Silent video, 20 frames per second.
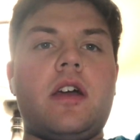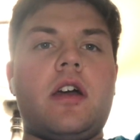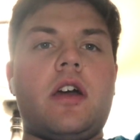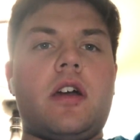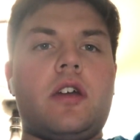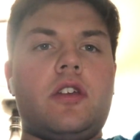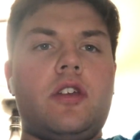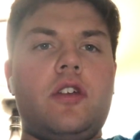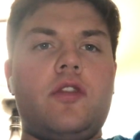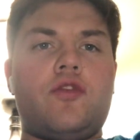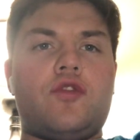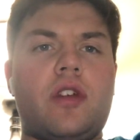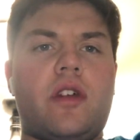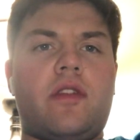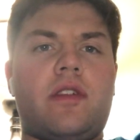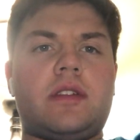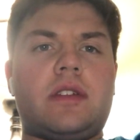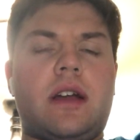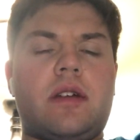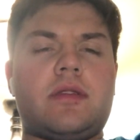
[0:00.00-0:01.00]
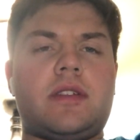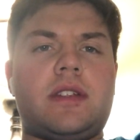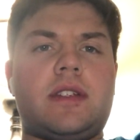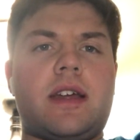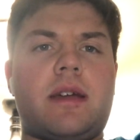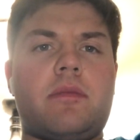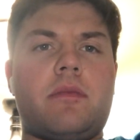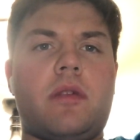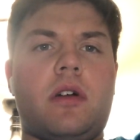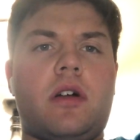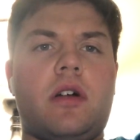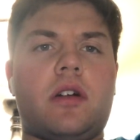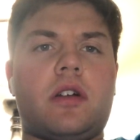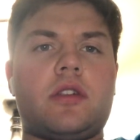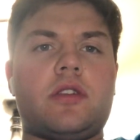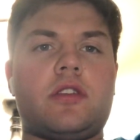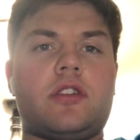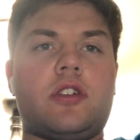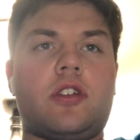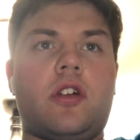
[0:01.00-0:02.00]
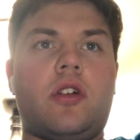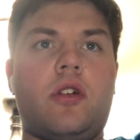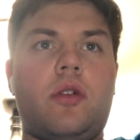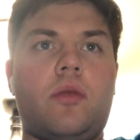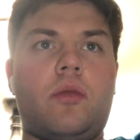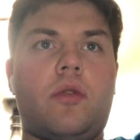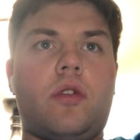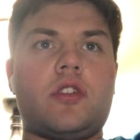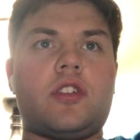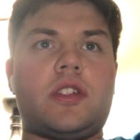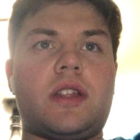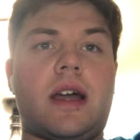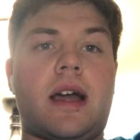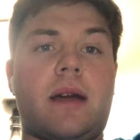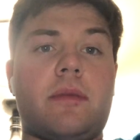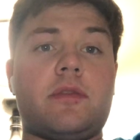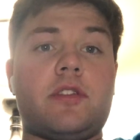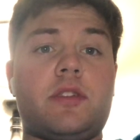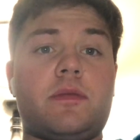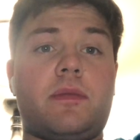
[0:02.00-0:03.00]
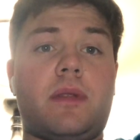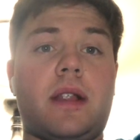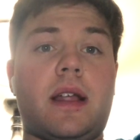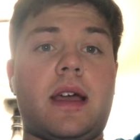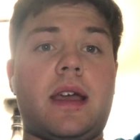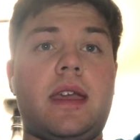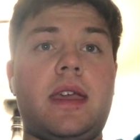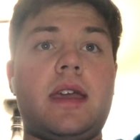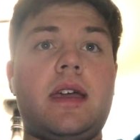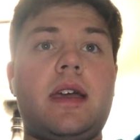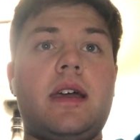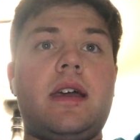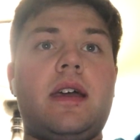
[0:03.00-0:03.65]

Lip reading: and you've travelled out to Denmark to go and watch the Hammers play